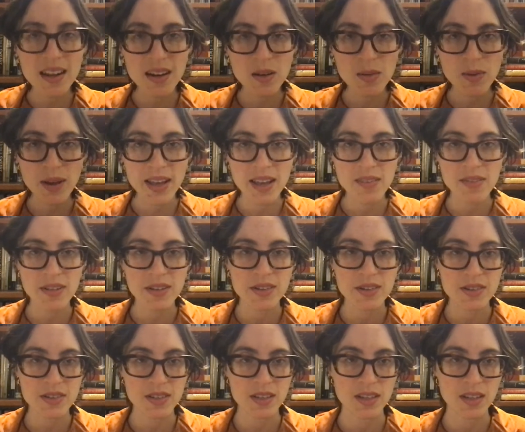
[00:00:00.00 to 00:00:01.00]
way of
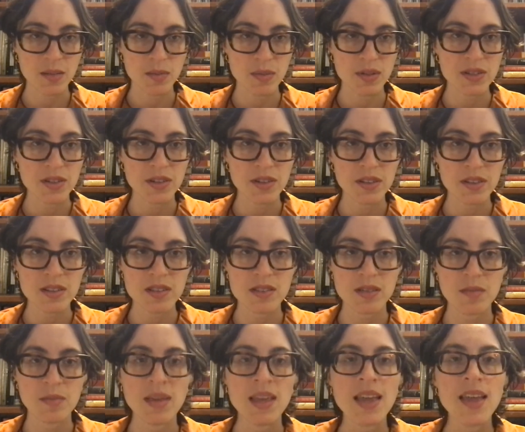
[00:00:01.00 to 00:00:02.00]
understanding
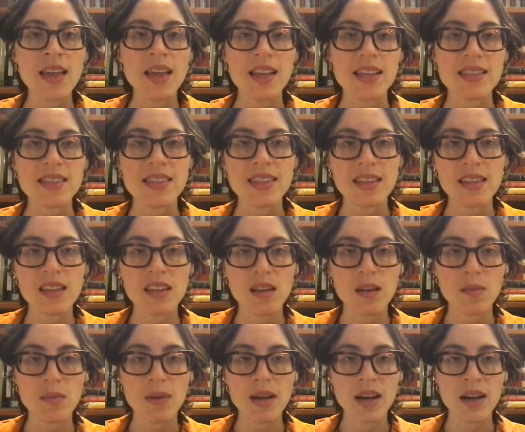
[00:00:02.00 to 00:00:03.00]
paternalism is thinking
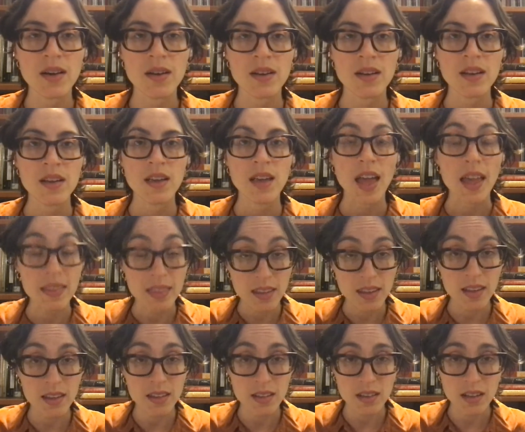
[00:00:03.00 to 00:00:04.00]
about,
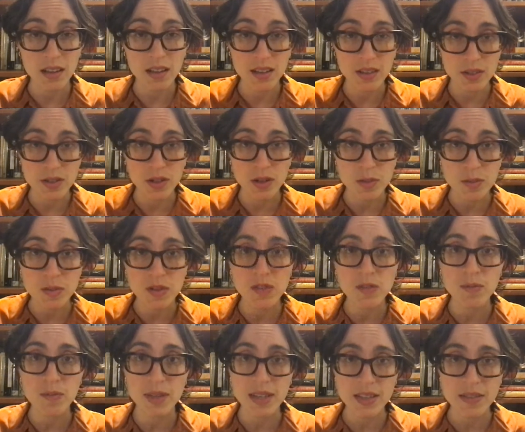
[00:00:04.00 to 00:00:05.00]
and in terms
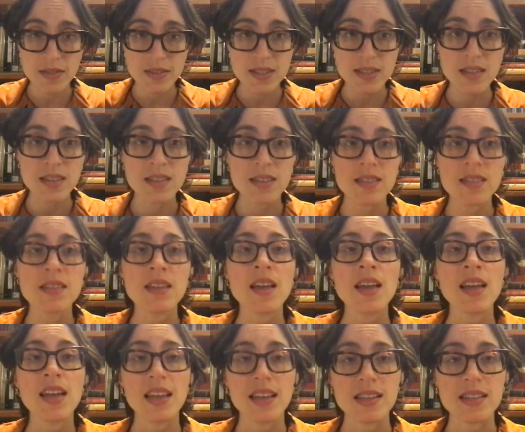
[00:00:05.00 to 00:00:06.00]
of beneficence,
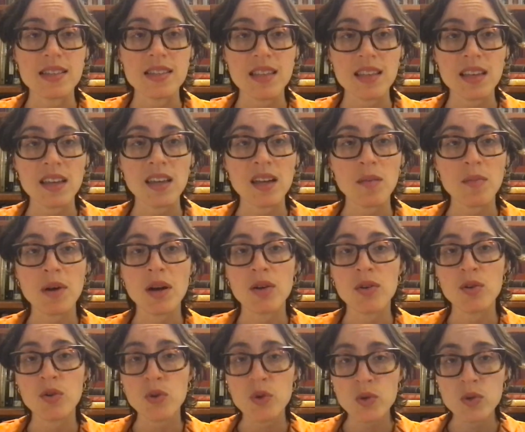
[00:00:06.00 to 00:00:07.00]
is thinking about
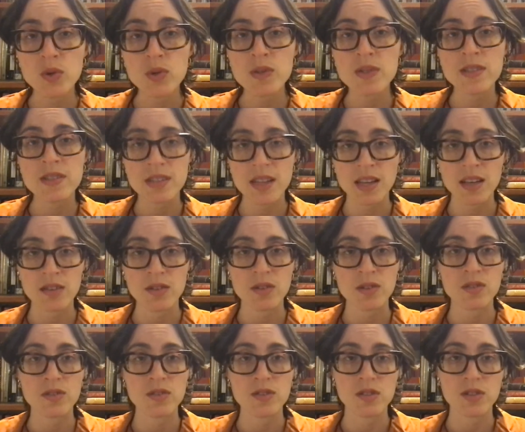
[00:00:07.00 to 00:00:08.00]
whose
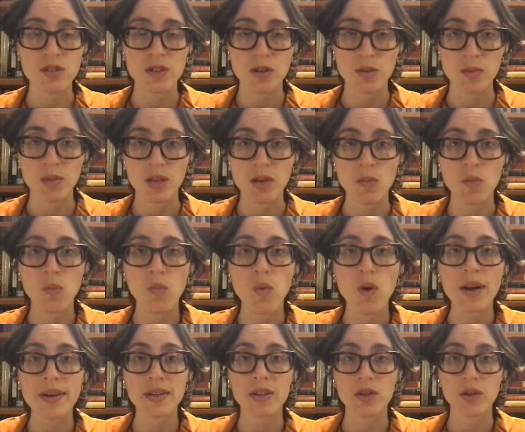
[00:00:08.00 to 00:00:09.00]
standards determine
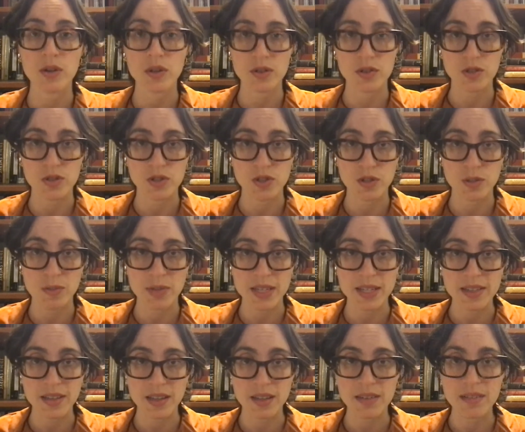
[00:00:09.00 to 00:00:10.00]
what good should be
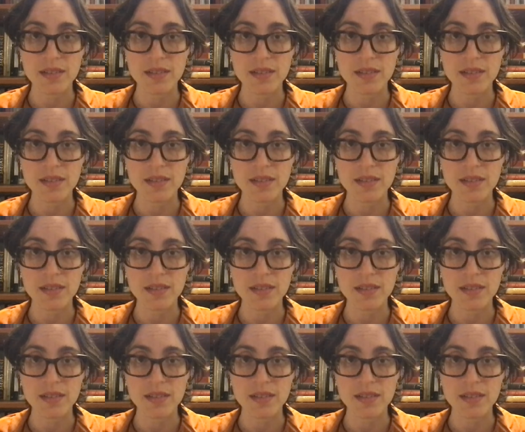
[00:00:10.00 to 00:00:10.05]
done,